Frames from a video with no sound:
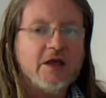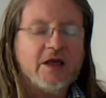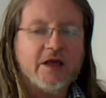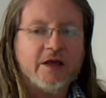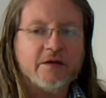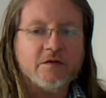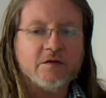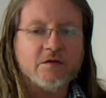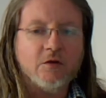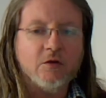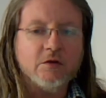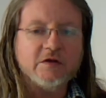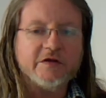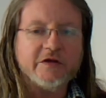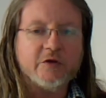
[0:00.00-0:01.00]
and
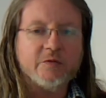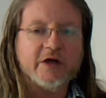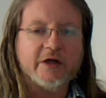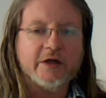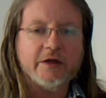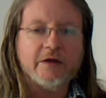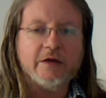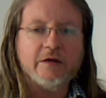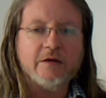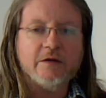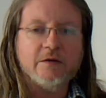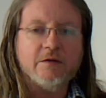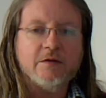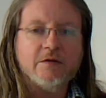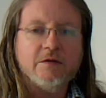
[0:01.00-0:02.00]
also by
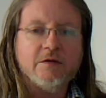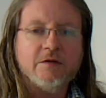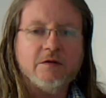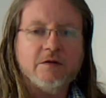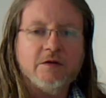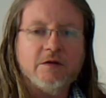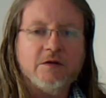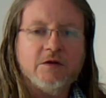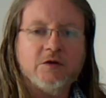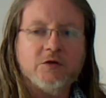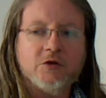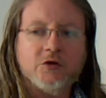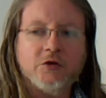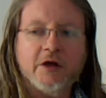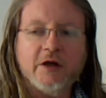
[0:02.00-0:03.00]

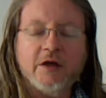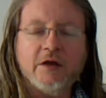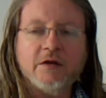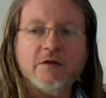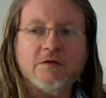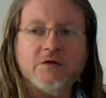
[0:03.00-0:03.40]
trying